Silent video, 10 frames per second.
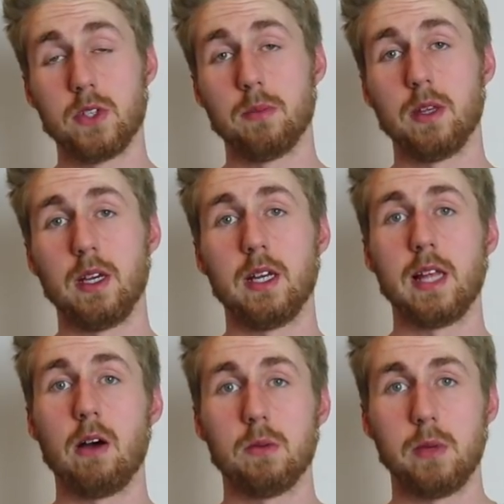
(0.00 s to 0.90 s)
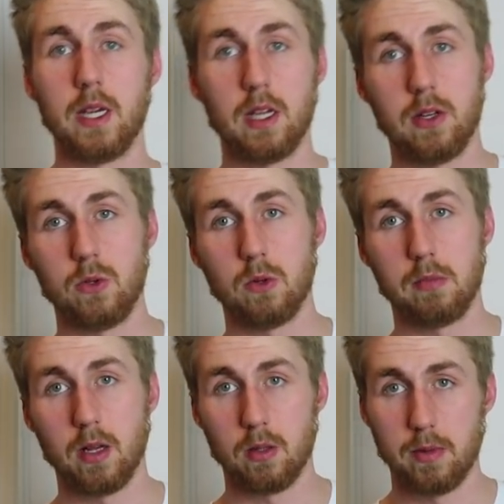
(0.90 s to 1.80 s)
of something, and that would make it into a
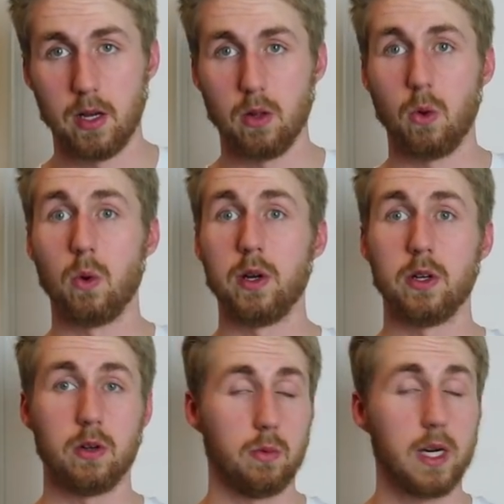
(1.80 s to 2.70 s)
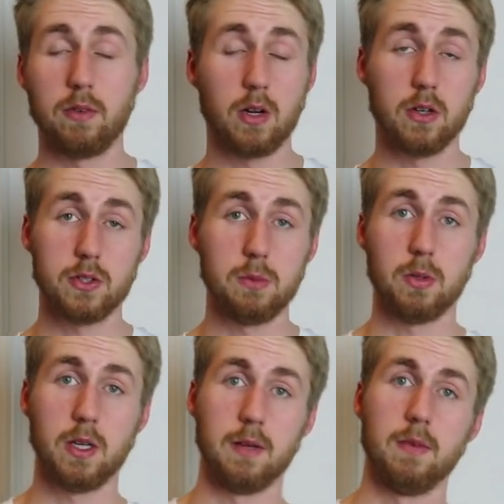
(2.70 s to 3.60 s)
melomel, or your whatever else you
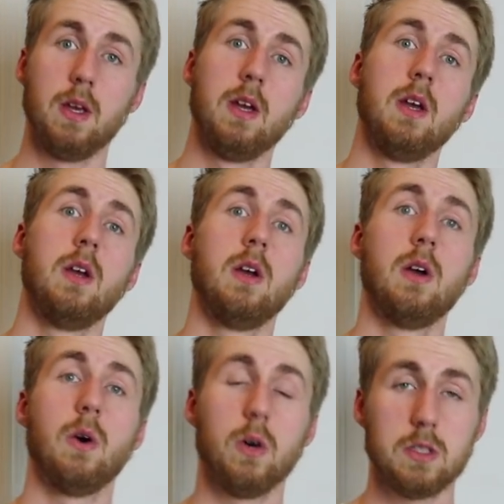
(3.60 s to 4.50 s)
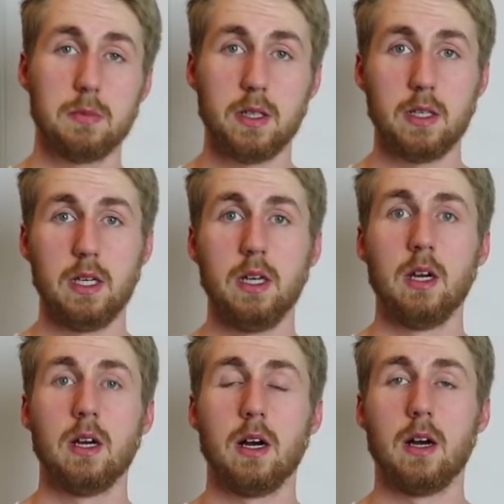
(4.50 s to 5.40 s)
put in. Ultimately,
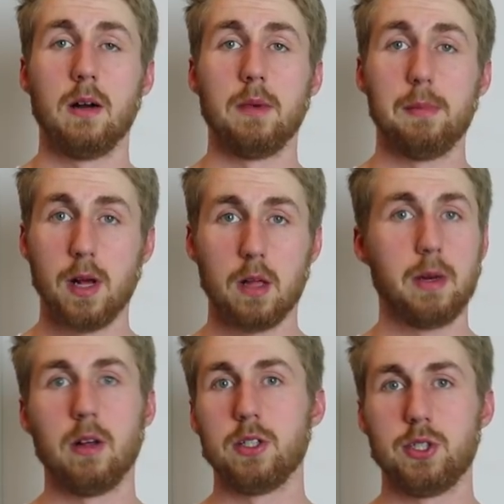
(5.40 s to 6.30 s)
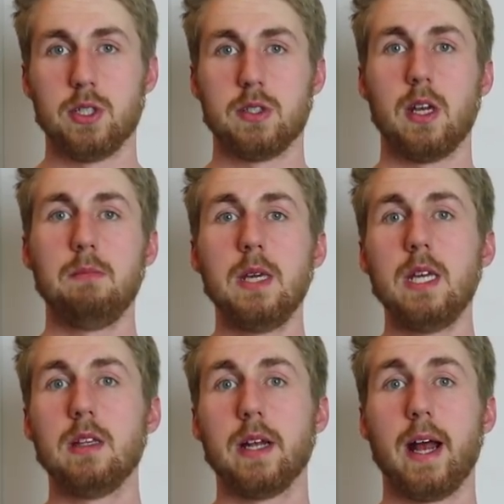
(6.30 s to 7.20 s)
um, a melomel is just a
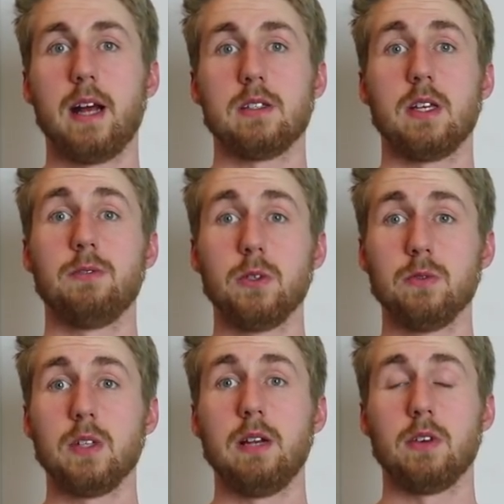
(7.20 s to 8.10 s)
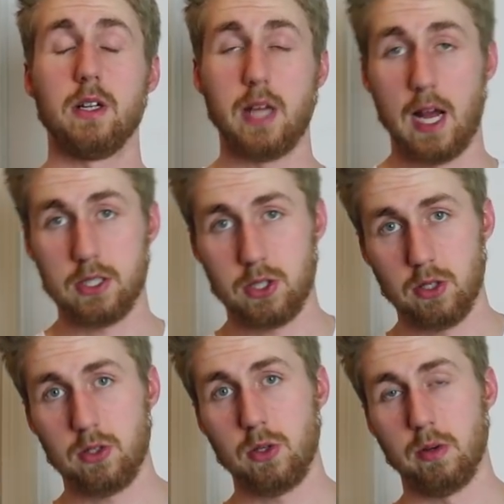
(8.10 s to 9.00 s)
mead that has a fruit flavor
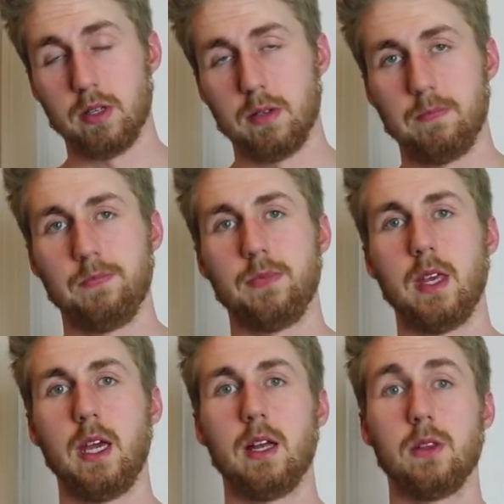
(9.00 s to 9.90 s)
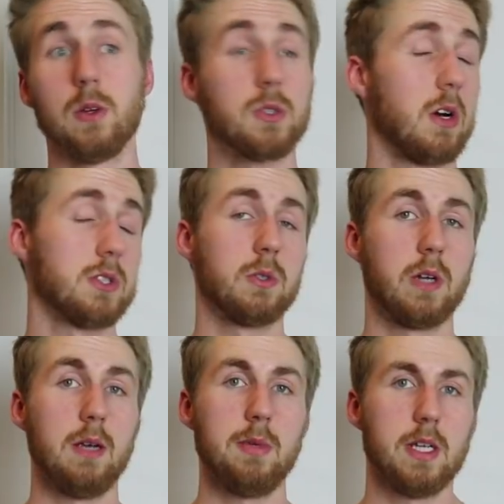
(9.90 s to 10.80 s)
attached to it. And those are also
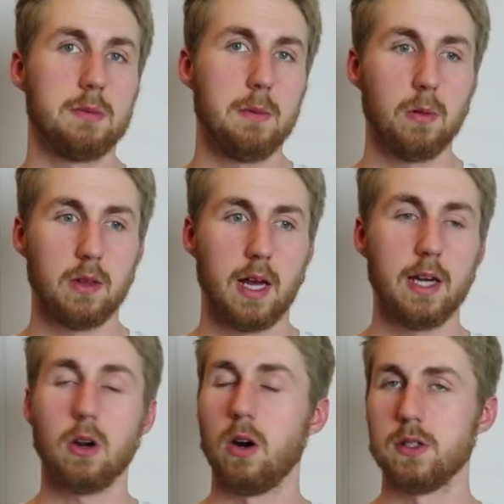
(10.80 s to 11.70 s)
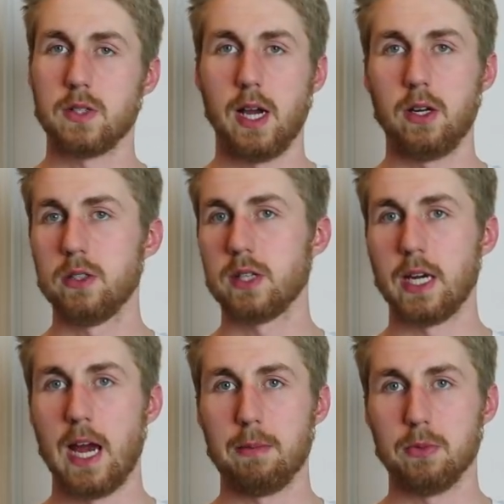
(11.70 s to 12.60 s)
great because people like hard ciders,
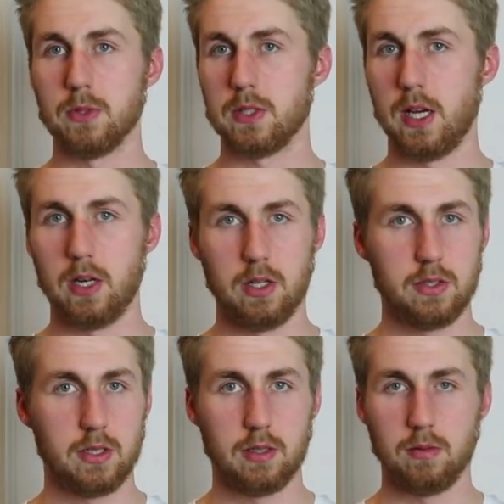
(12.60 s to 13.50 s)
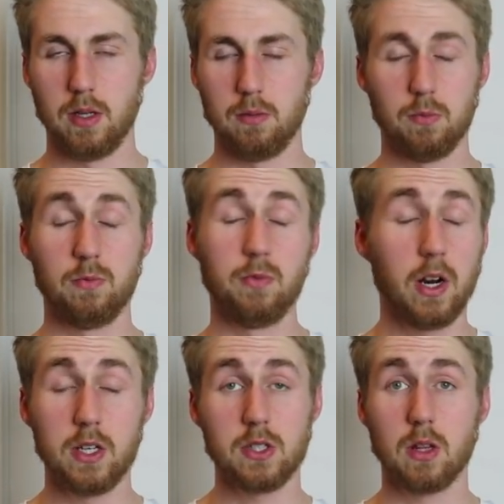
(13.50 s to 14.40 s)
like apple ciders and, and
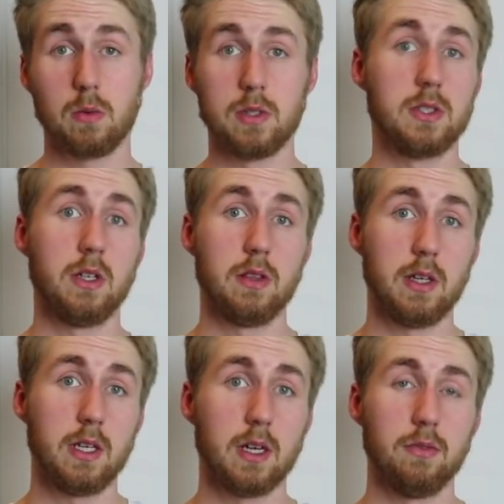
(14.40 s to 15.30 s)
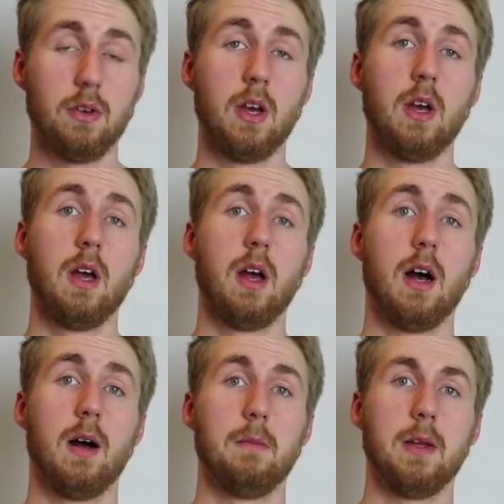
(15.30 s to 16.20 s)
various other ones you can think of.
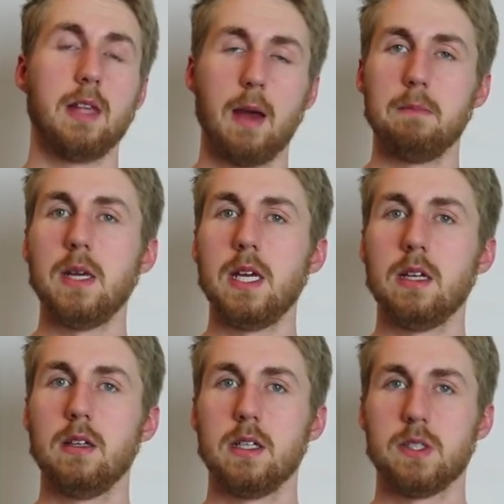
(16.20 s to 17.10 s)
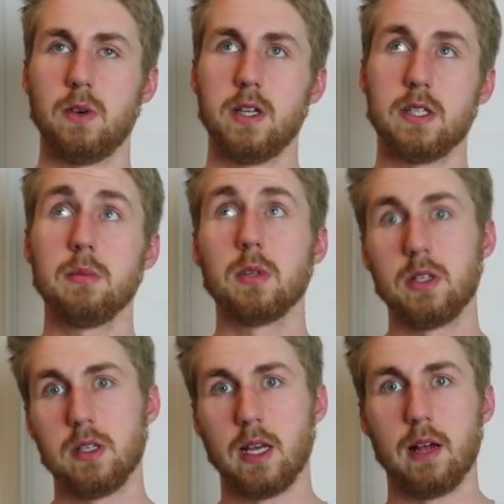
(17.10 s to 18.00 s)
Um, and that mead is very
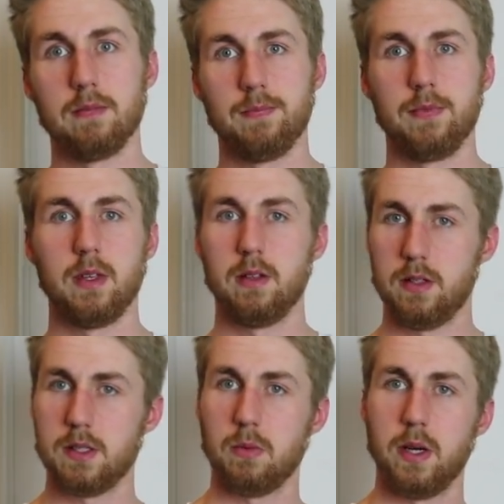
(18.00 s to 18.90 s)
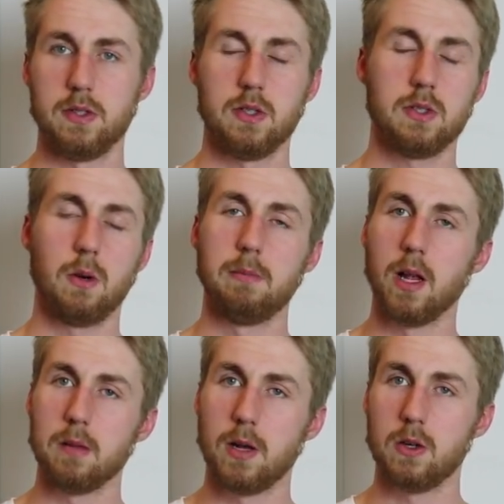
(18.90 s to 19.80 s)
similar to that in some ways. So
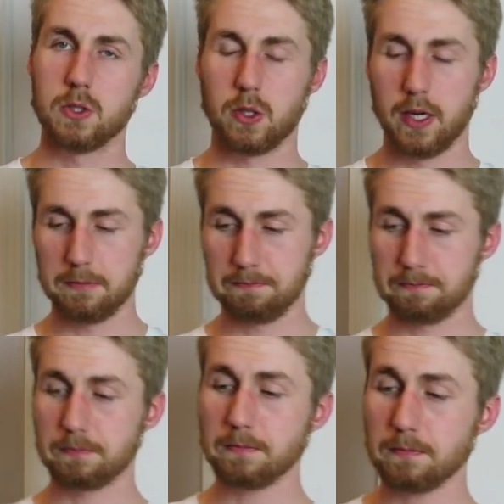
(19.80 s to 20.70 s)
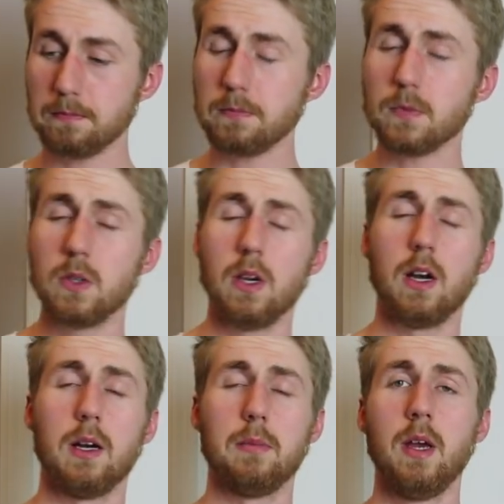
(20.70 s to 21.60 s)
Melomel is great.
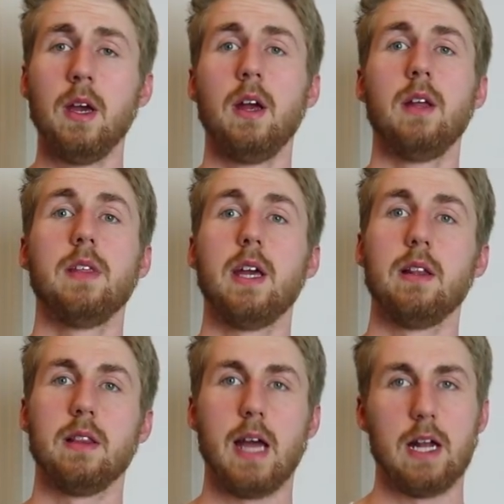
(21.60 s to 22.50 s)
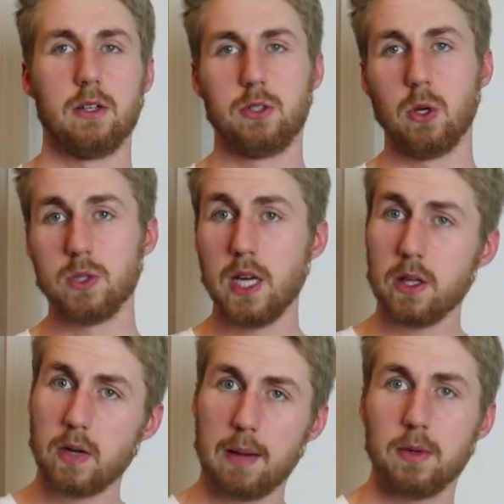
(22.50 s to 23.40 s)
Um, then that goes
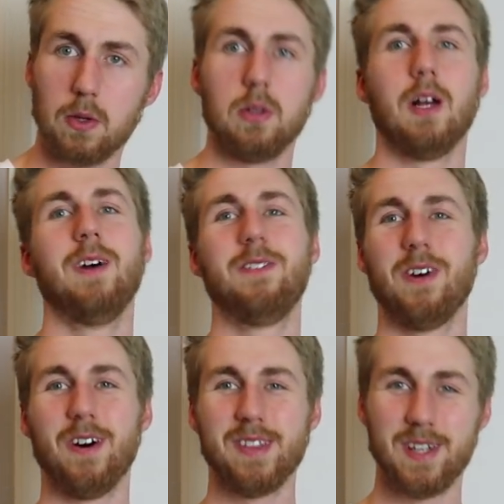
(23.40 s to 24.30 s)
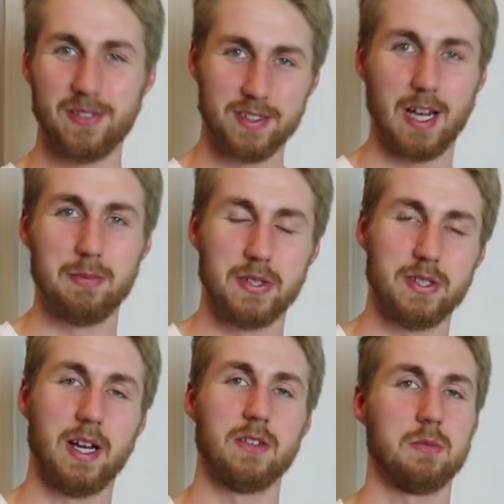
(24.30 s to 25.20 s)
down the rabbit hole of all the different types of
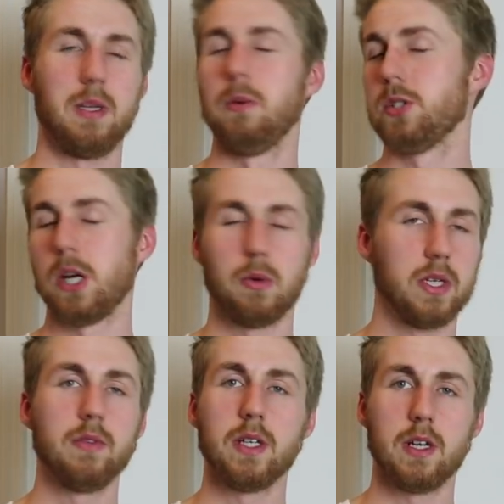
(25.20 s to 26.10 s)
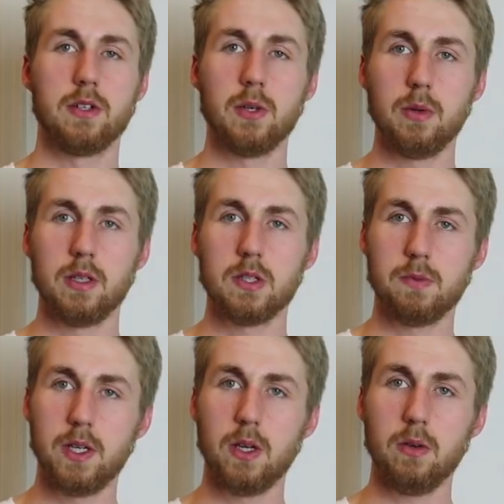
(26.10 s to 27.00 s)
styles of mead, which I won't even get into in
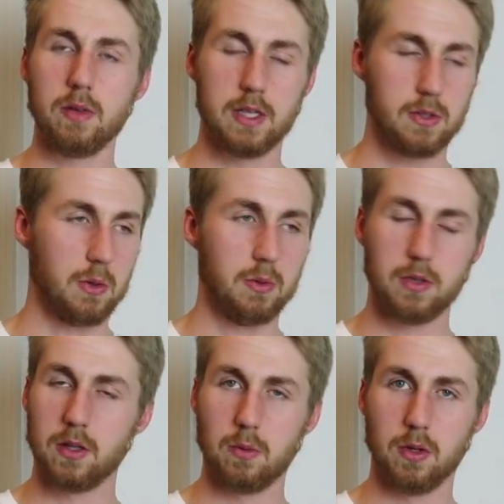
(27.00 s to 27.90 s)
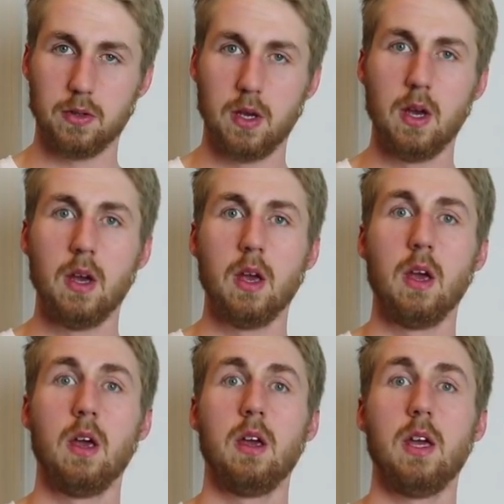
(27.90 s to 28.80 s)
this video. That's a whole nother world.
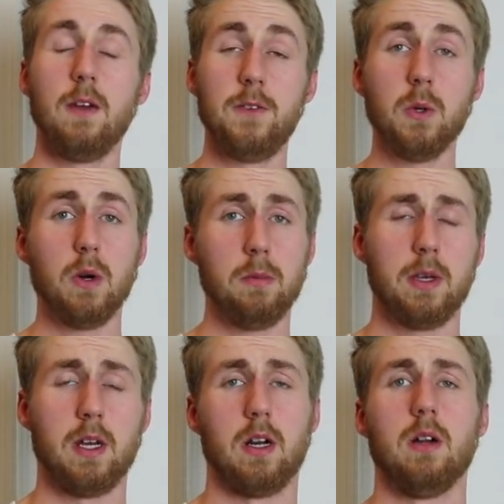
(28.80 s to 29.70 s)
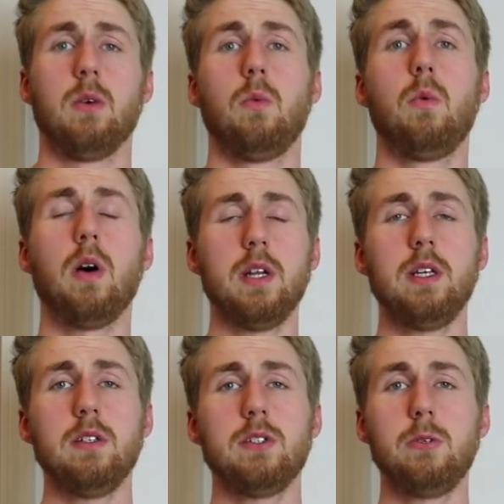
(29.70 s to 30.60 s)
If you're a beginner
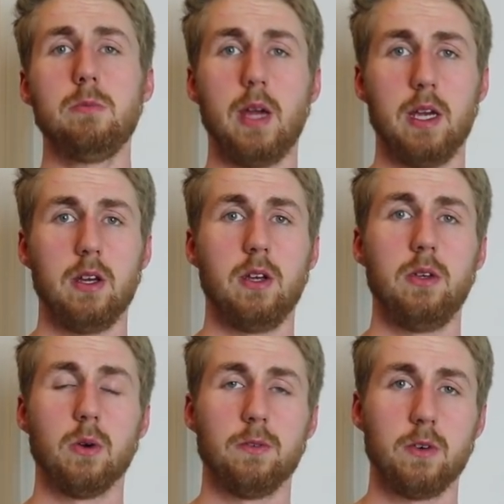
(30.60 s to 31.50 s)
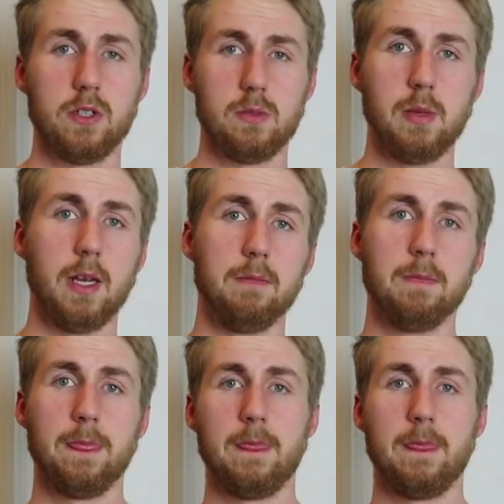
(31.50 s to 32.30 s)
wanting to make your first mead,